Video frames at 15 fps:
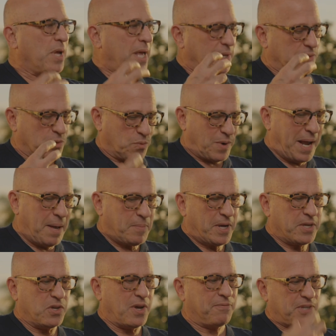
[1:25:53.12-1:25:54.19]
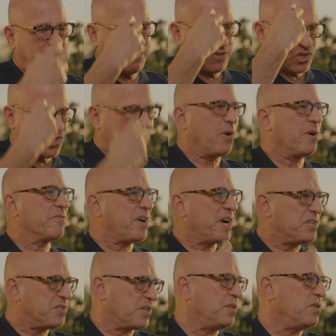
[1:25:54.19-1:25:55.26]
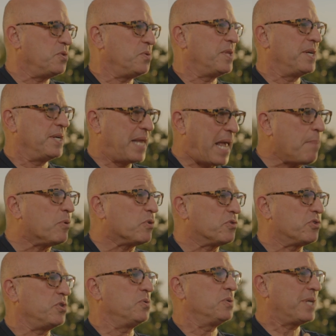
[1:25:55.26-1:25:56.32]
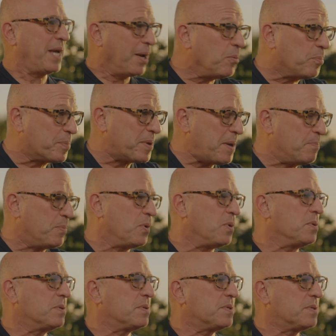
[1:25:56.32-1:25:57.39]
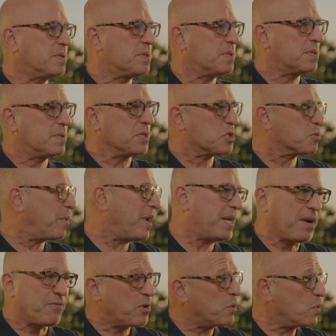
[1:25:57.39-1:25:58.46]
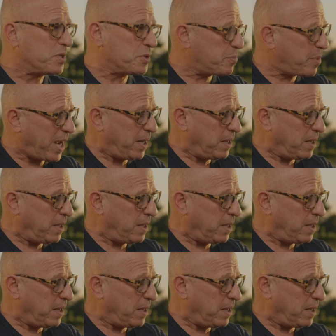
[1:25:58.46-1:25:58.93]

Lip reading: as a rabbi, you have to have a shard of ice in you that enables you to help people despite everyone's pain.